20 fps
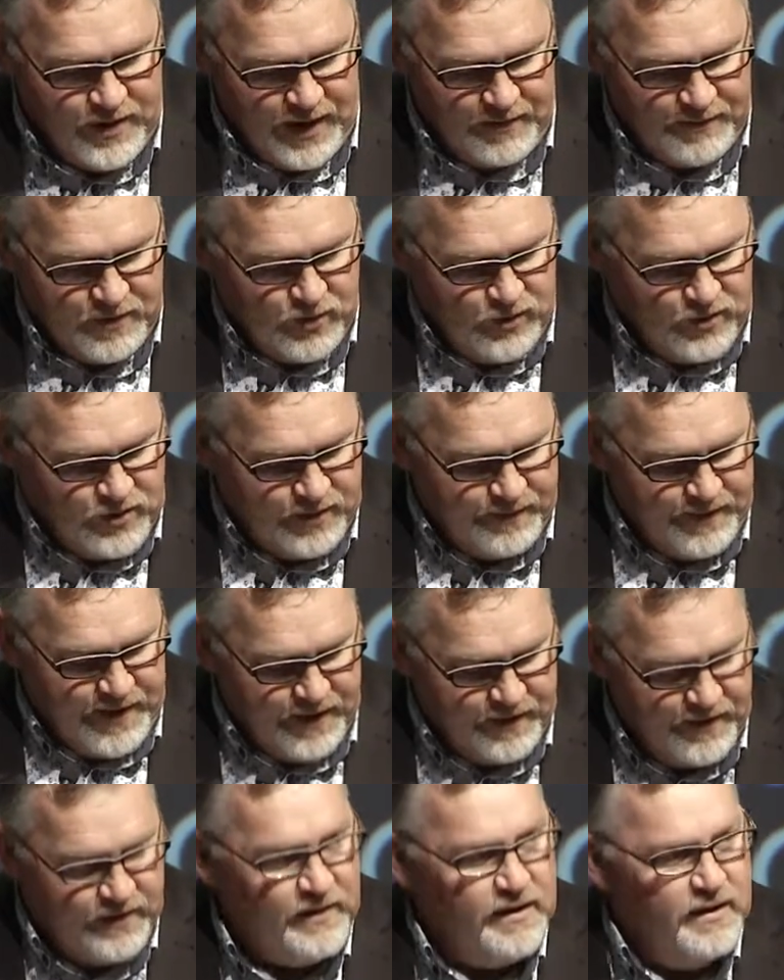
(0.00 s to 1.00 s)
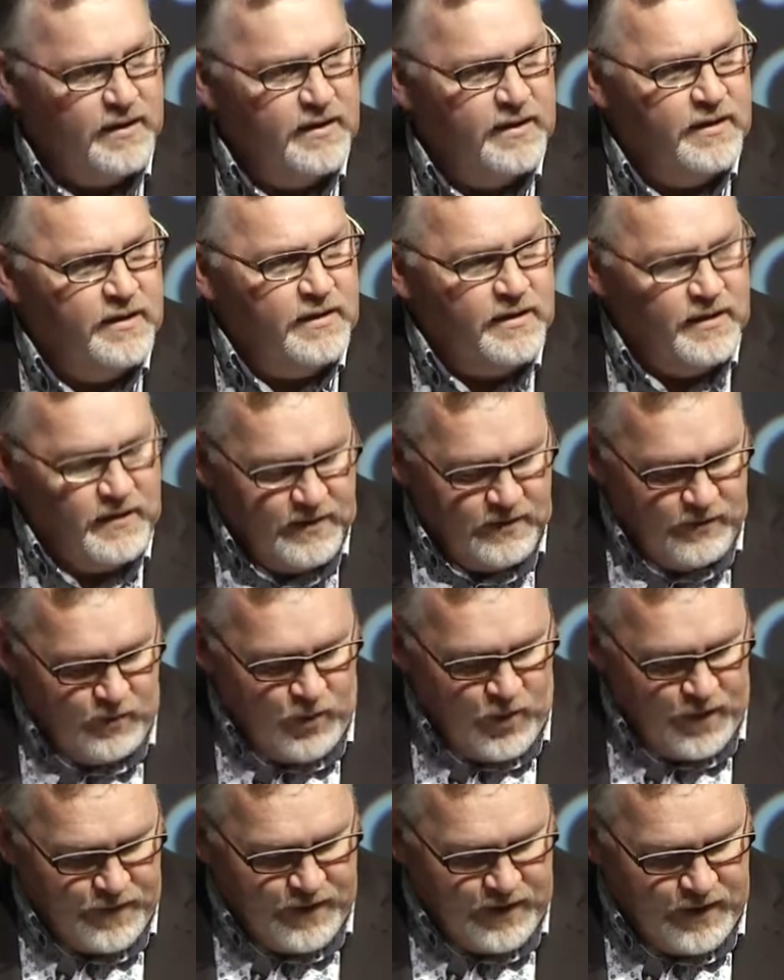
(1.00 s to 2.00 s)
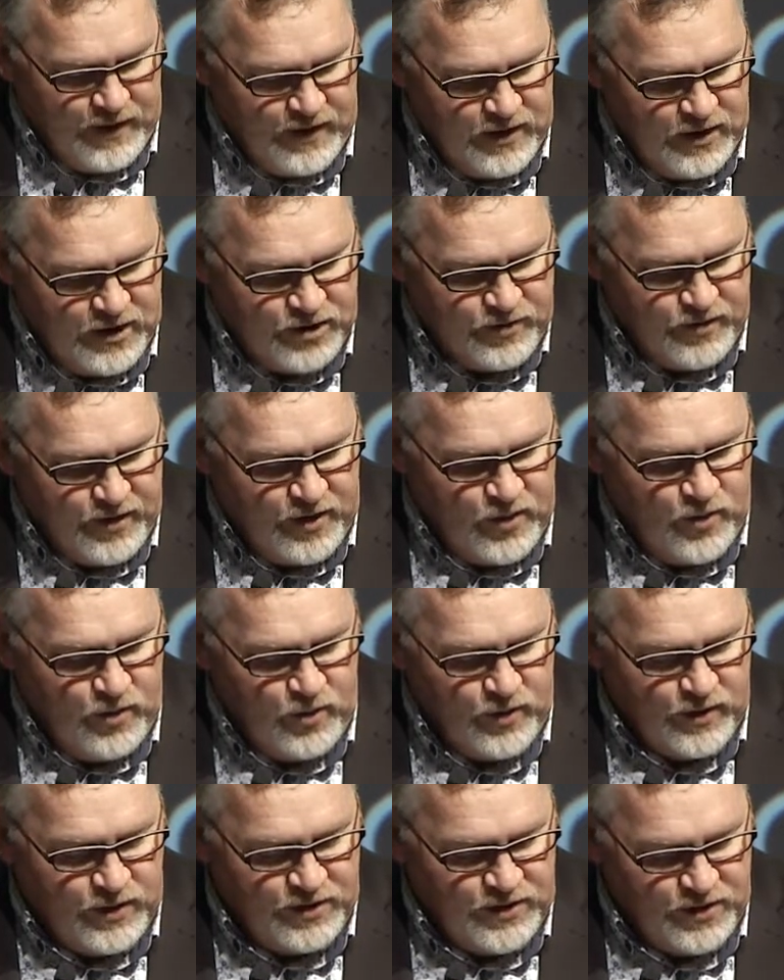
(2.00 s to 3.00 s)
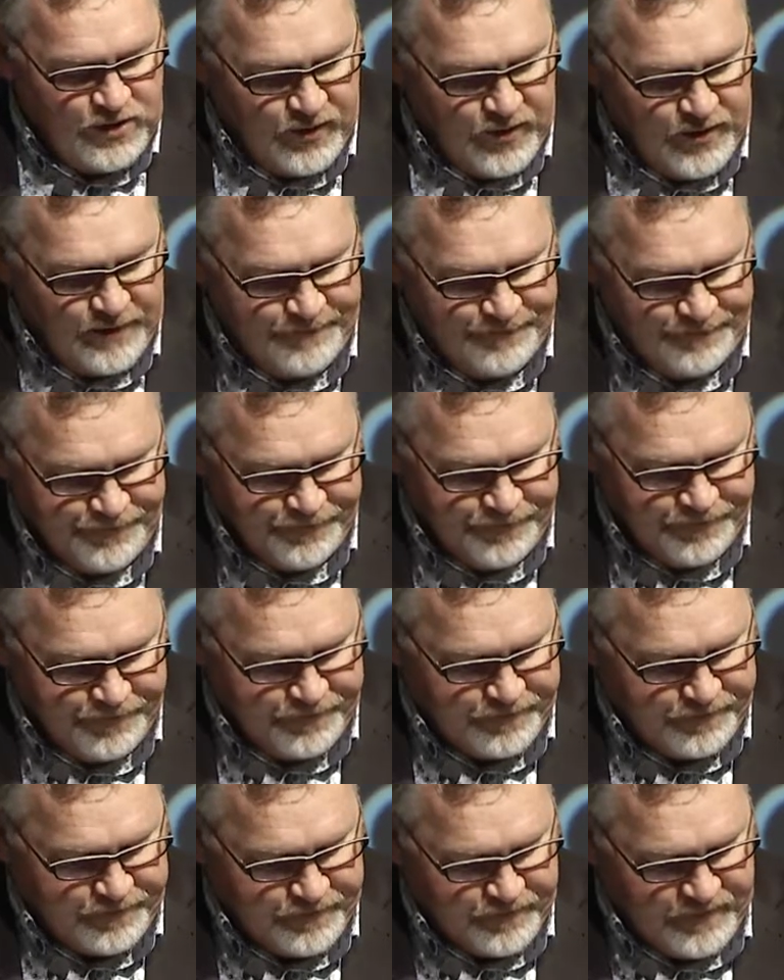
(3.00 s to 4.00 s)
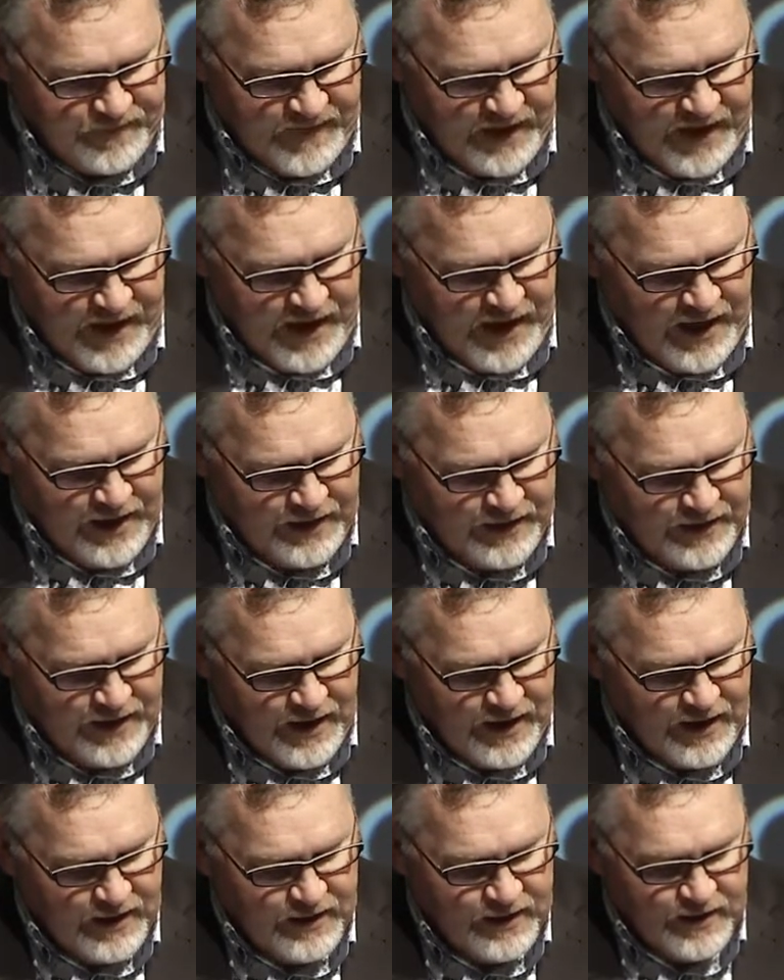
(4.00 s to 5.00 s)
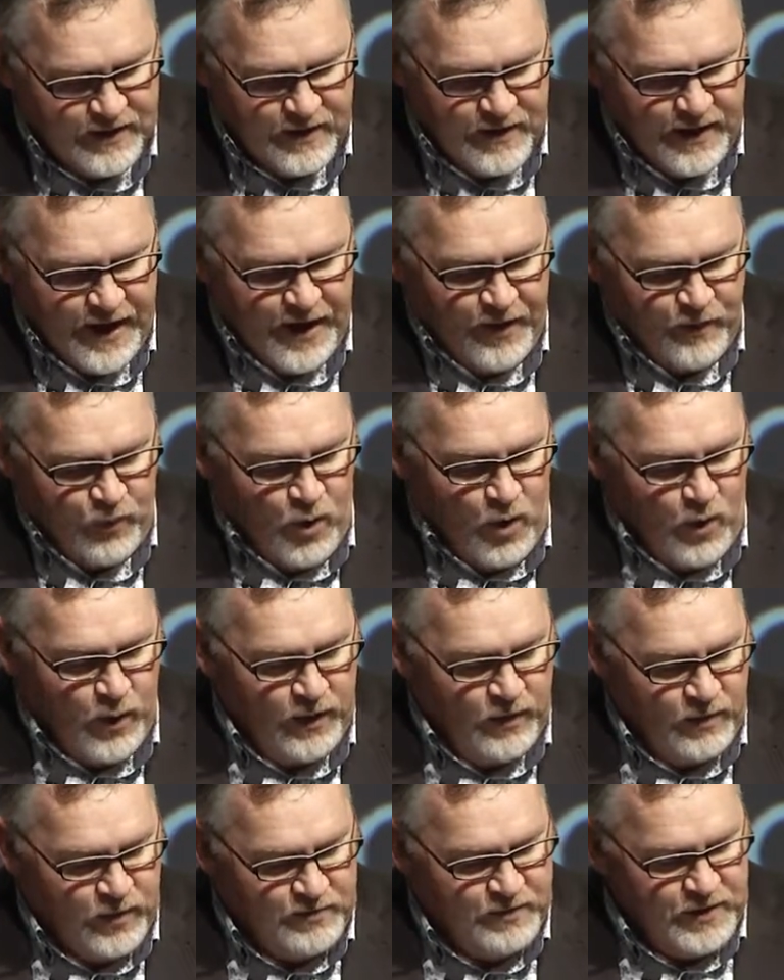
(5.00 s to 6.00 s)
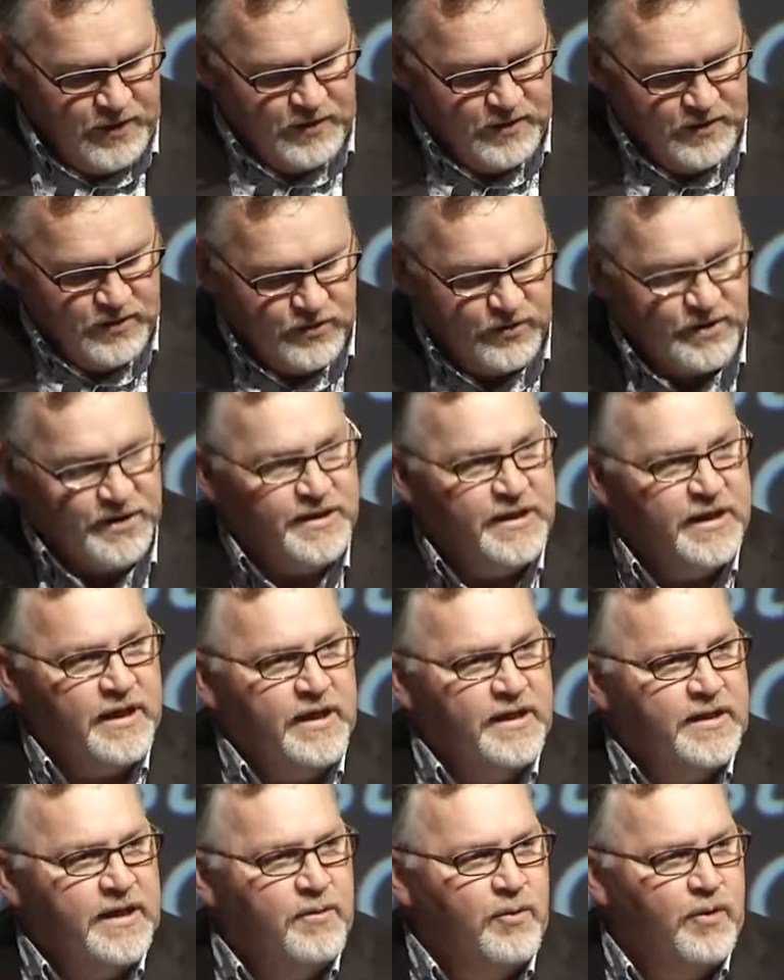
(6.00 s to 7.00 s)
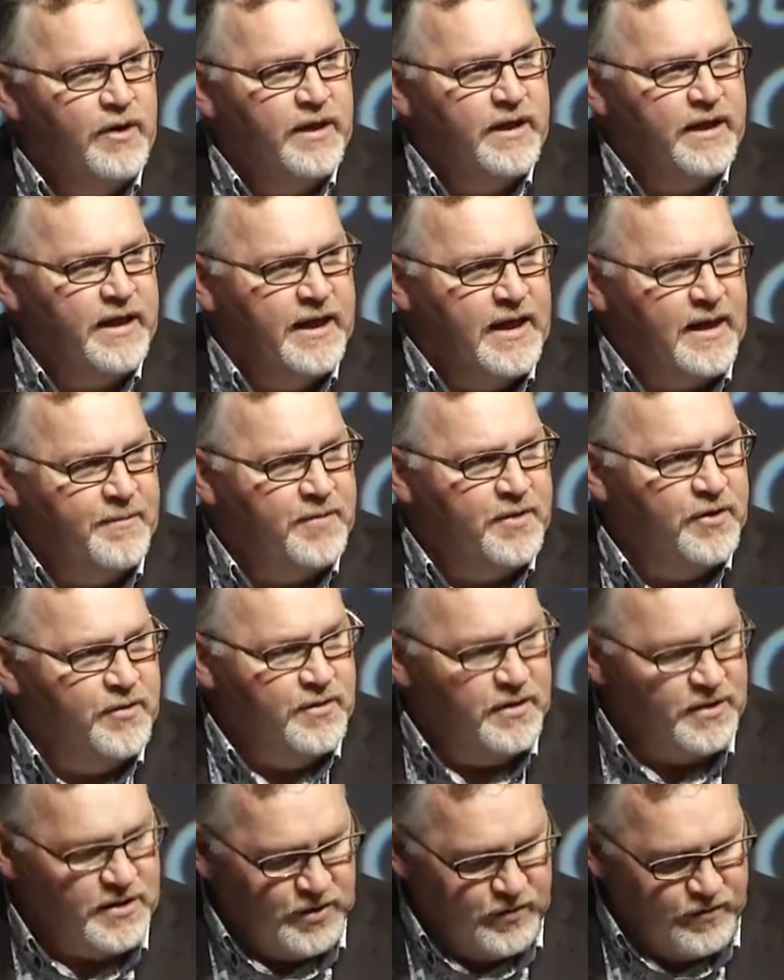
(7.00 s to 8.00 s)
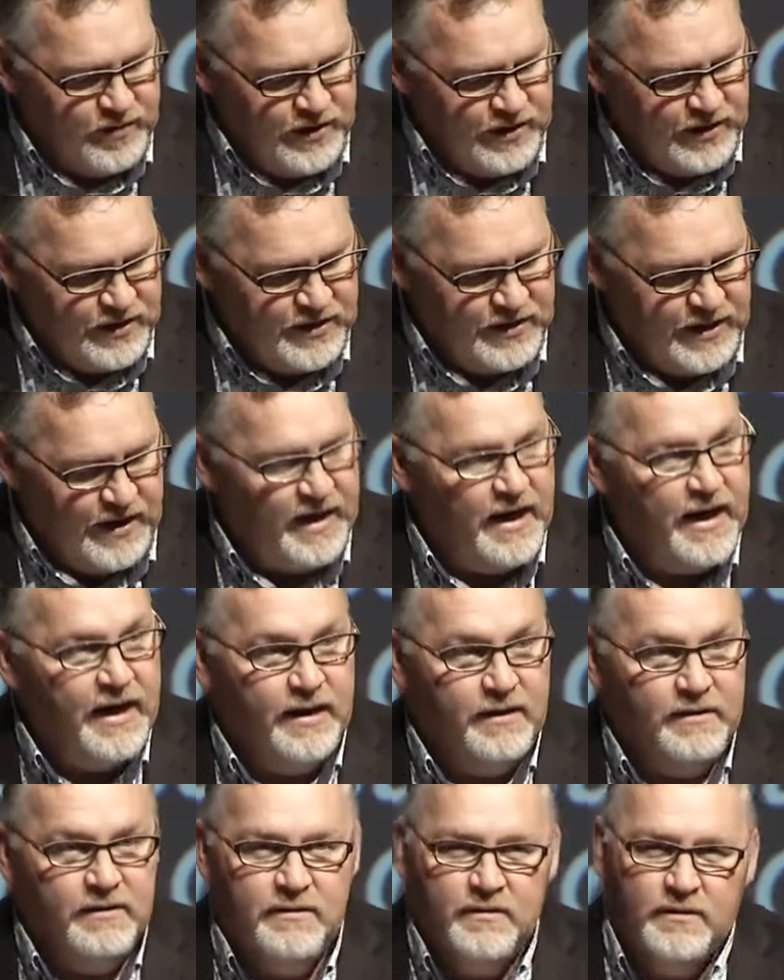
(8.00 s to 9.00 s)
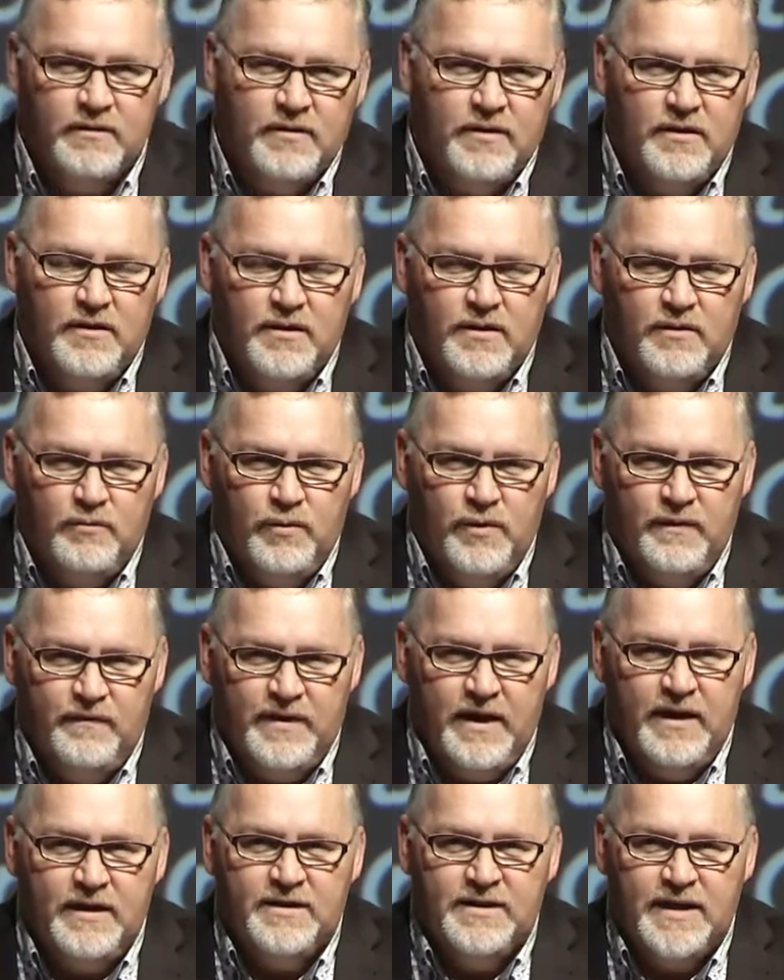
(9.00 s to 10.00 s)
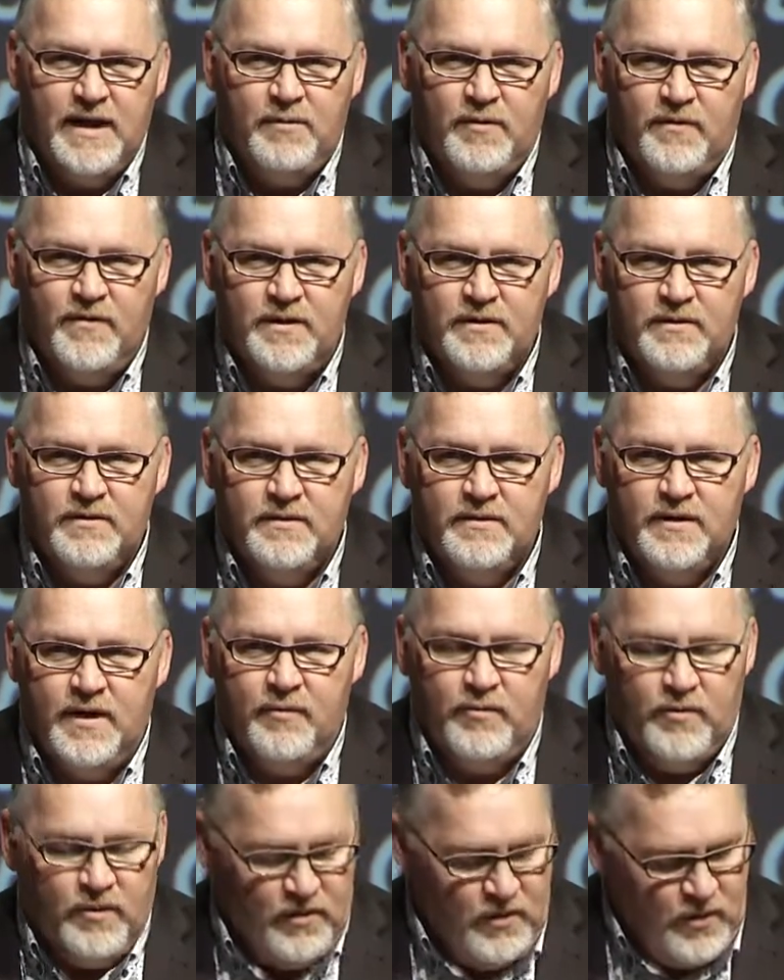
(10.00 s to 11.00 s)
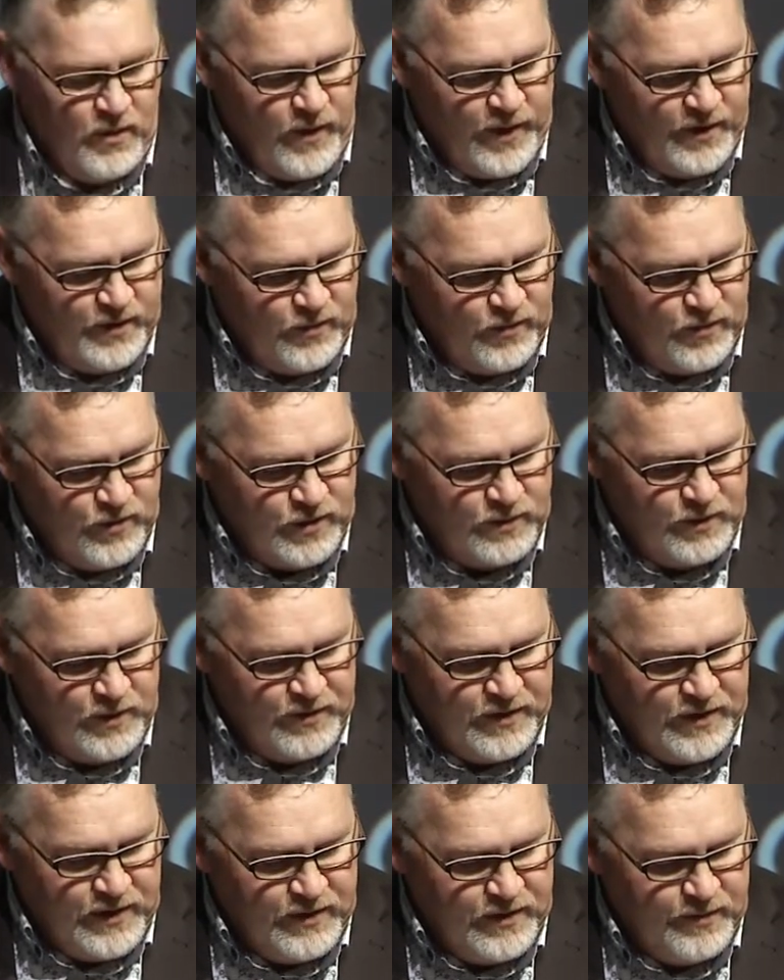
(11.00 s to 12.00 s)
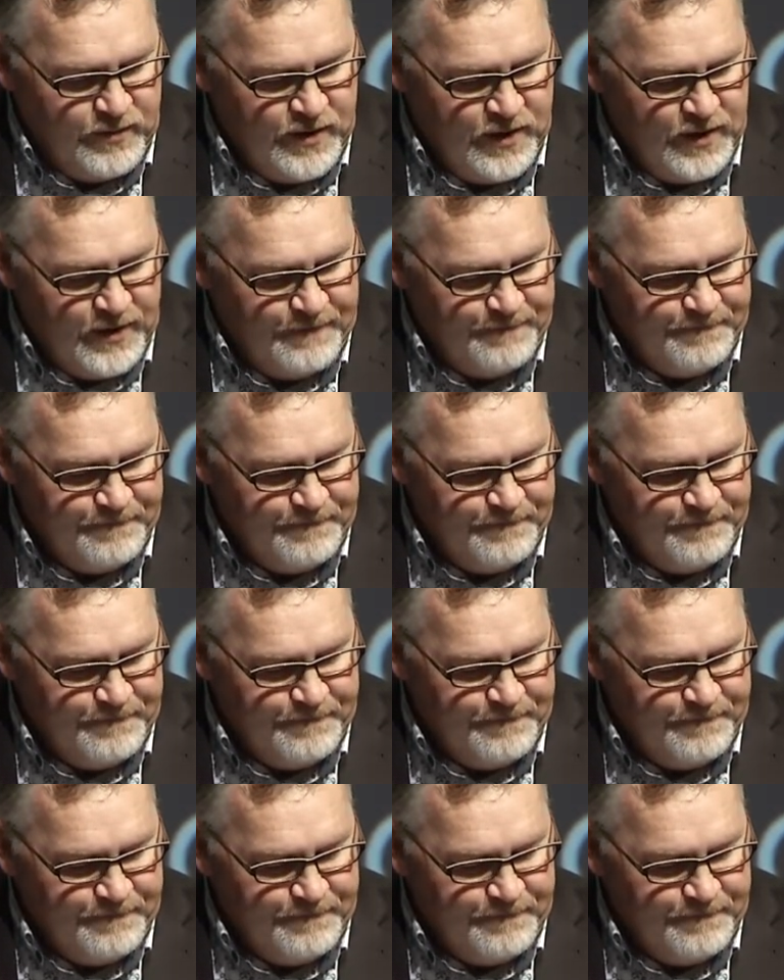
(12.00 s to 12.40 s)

talked about what the industry accord is doing and what we would be sort of signalling that we're going to get up to. And this is really just saying, hey, we've done some of it and we're a long way towards where we need to be.